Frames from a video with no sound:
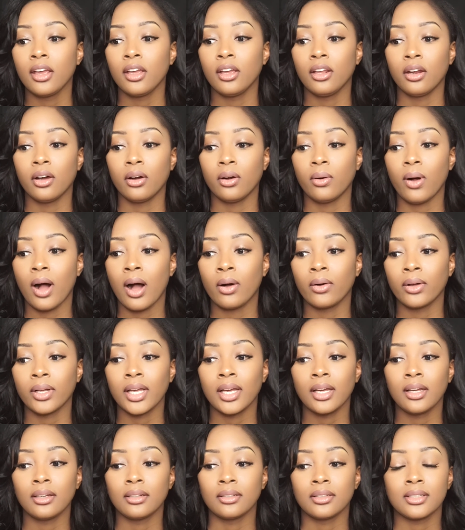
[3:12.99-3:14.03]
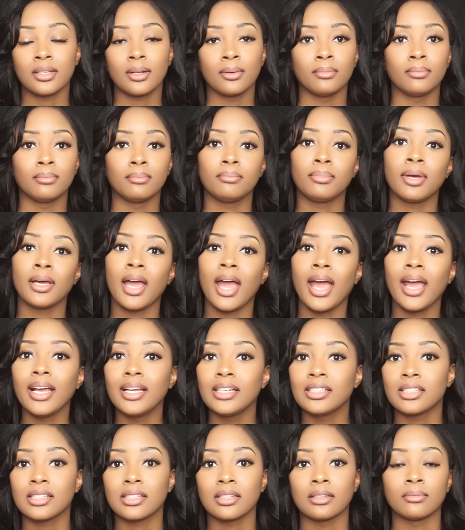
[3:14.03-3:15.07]
I'll get some
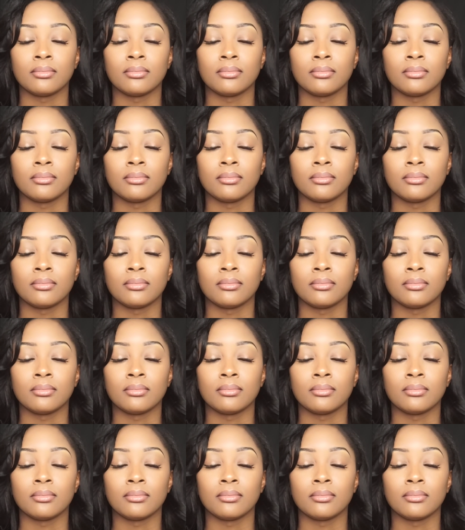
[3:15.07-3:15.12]
pain,